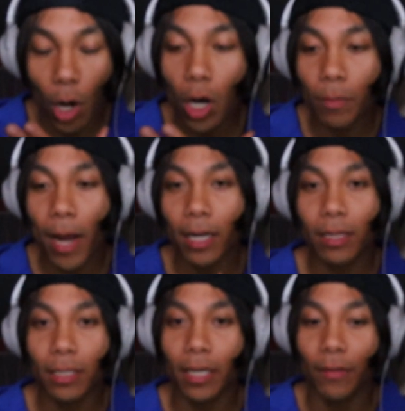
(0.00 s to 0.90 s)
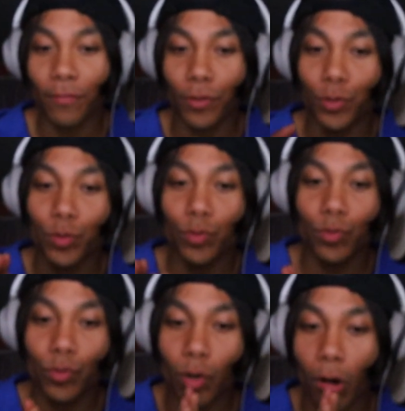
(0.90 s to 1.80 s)
automatically if
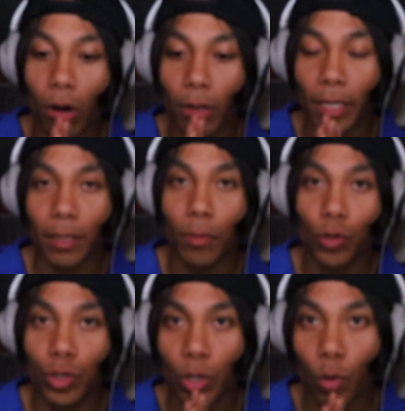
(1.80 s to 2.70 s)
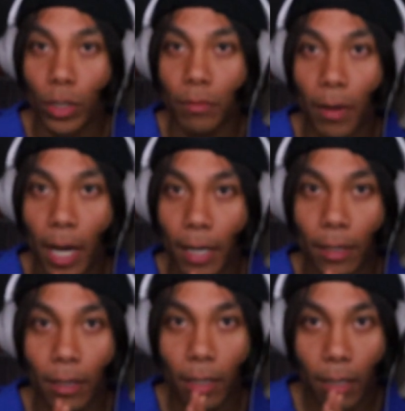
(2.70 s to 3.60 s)
you are like the most loaded man